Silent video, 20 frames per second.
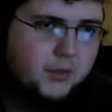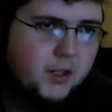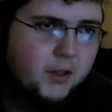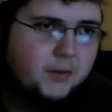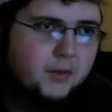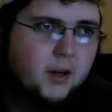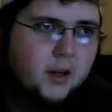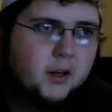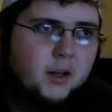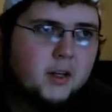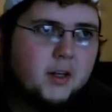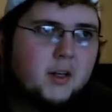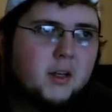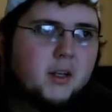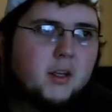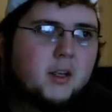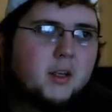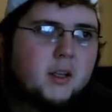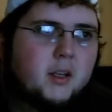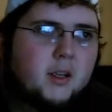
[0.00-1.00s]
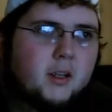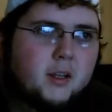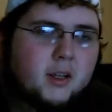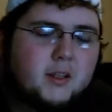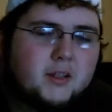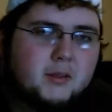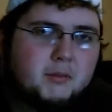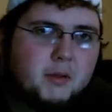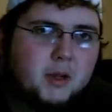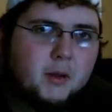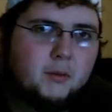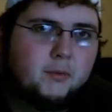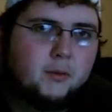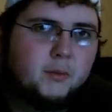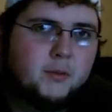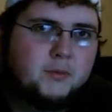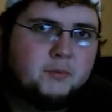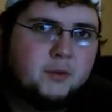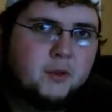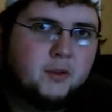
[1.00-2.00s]
Jeff Hardy gets some help
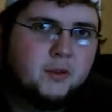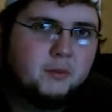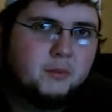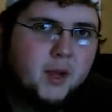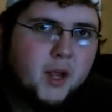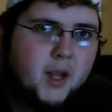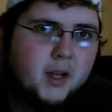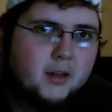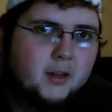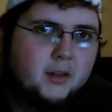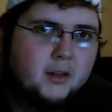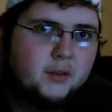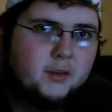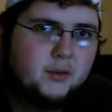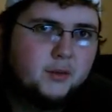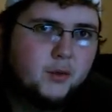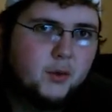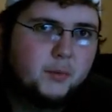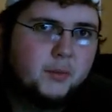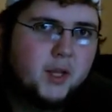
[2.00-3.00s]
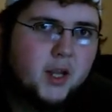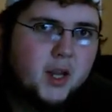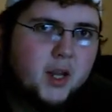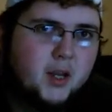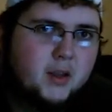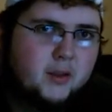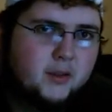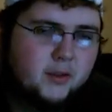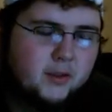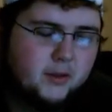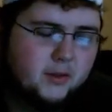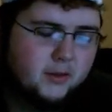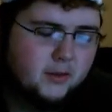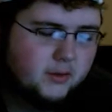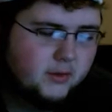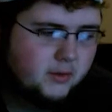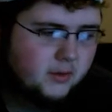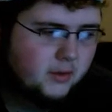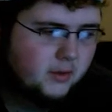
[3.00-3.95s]
from his brother Matt to obtain the